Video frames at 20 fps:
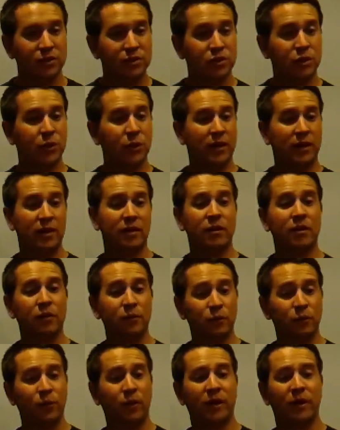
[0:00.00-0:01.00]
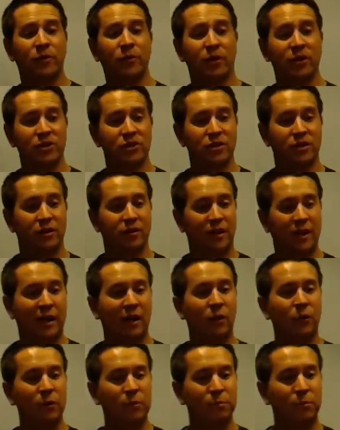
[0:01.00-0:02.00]
So you had another great question.
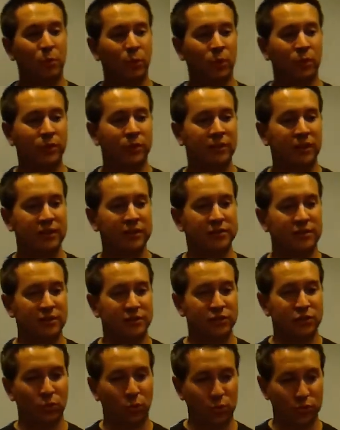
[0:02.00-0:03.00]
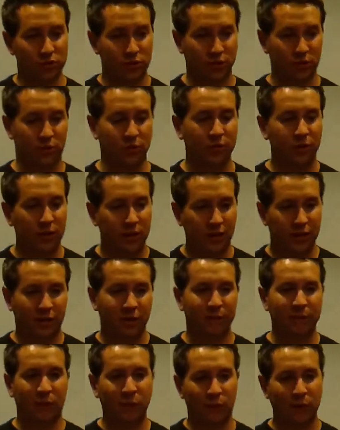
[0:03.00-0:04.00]
How important is the source code
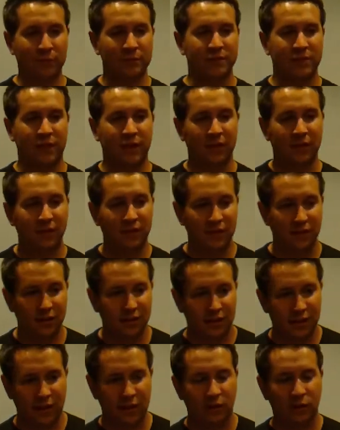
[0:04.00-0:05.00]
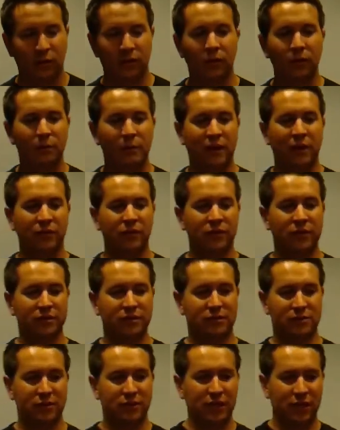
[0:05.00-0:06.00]
of my website? You hear all about
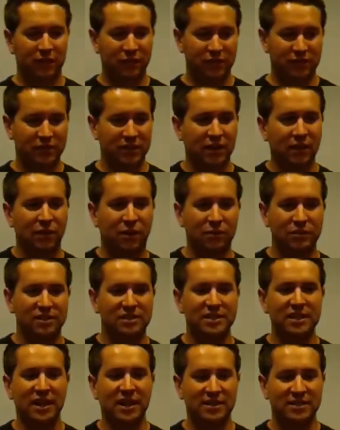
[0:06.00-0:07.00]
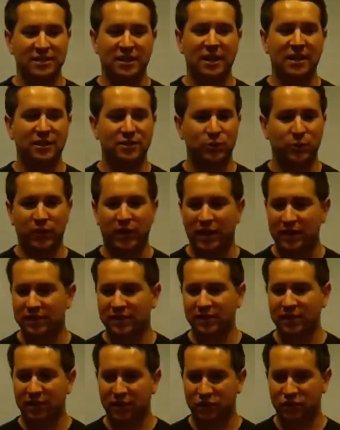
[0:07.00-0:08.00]
this thing called CSS, or
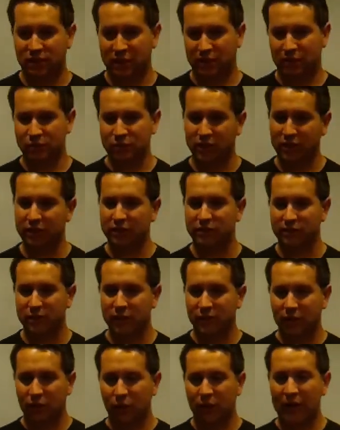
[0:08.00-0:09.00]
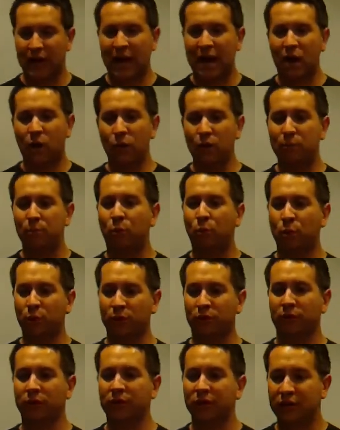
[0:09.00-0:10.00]
cascading style sheets, right? How
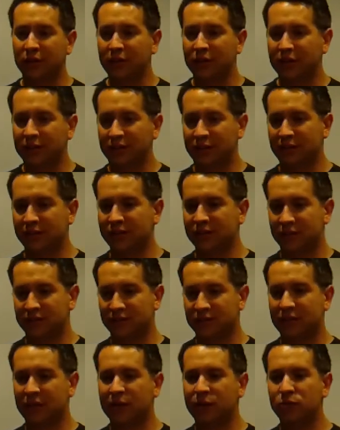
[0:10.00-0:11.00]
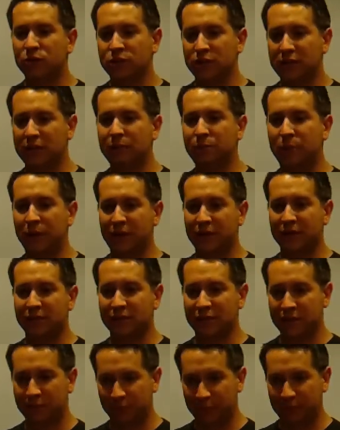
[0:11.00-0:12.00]
important is a style sheet
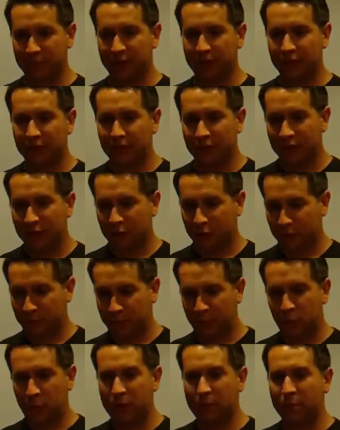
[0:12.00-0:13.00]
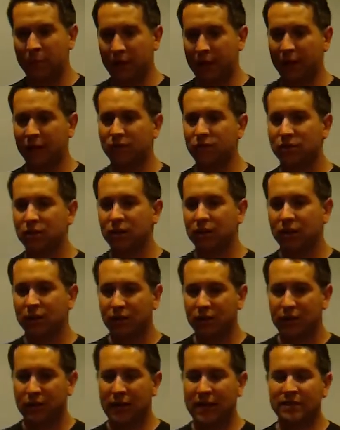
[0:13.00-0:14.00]
based template or web page
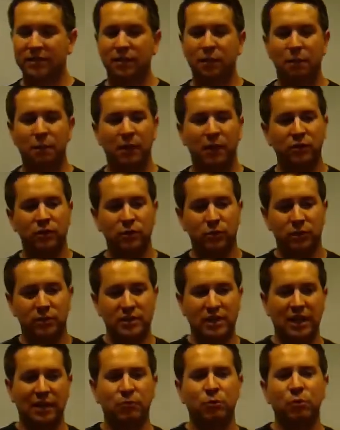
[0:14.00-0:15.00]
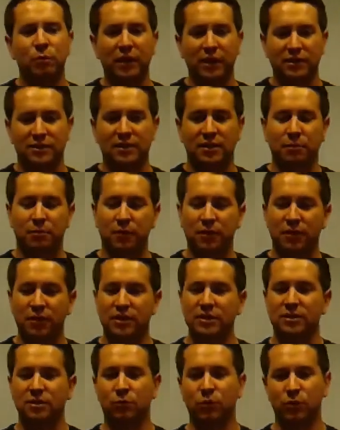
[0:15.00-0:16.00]
as compared to a table based template
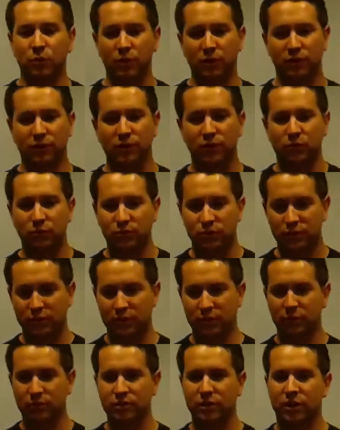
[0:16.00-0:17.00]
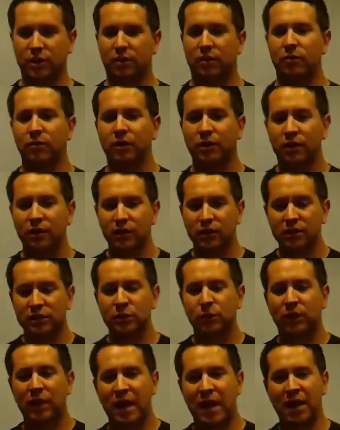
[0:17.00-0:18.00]
that someone would have used years ago?
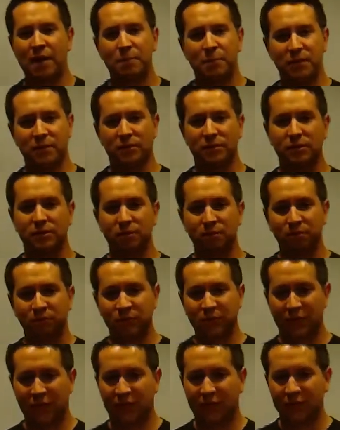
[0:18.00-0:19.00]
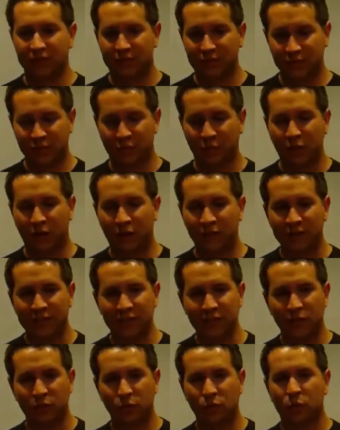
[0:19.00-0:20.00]
See, what happens is,
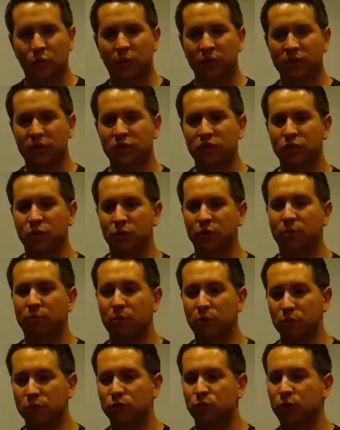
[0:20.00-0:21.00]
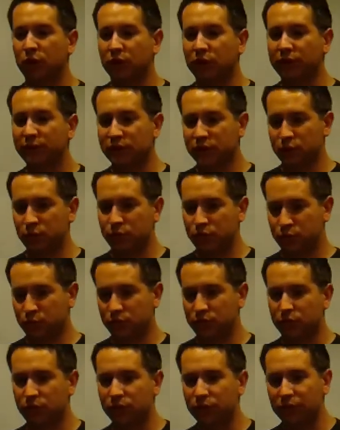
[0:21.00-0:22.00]
obviously Google wants to show the most relevant search
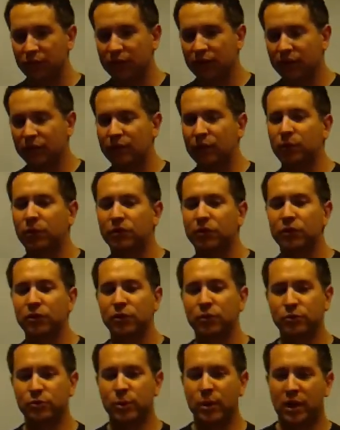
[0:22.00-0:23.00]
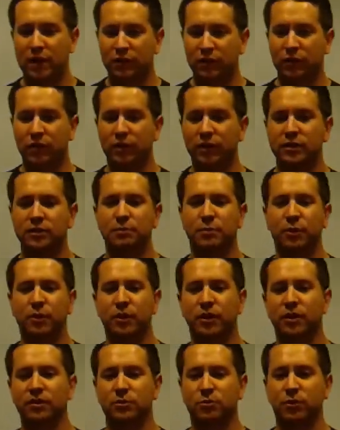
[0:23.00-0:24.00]
result. They want the user to have a good
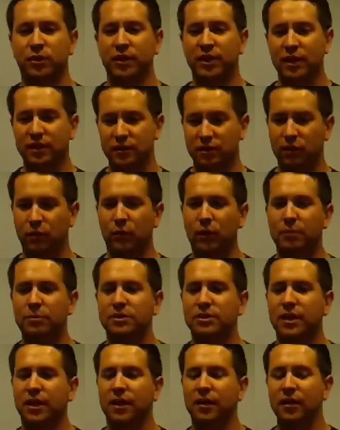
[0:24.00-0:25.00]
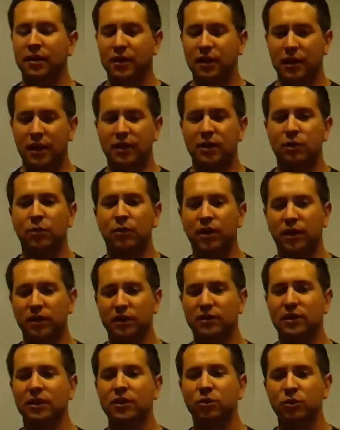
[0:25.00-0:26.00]
experience when they get to the website, and they want
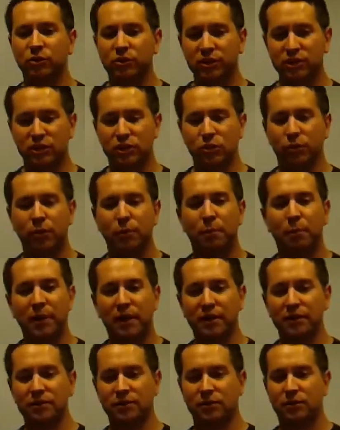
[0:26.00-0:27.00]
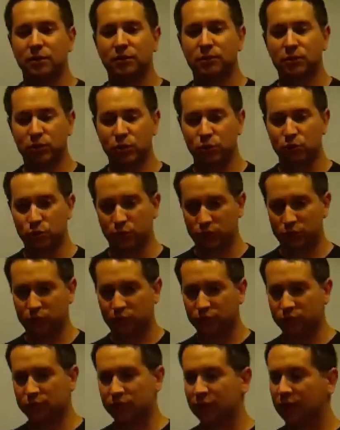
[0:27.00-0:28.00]
to continuously show the best search
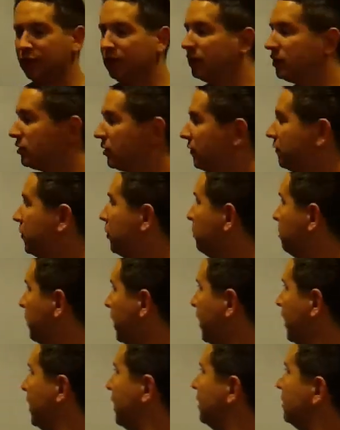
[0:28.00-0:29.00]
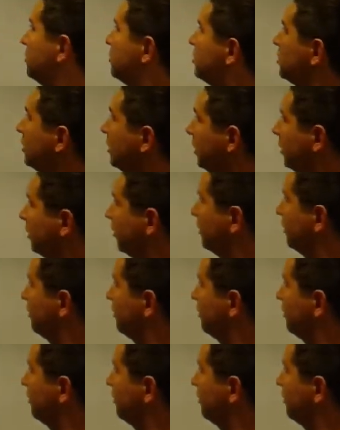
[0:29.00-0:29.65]
results. So if your page,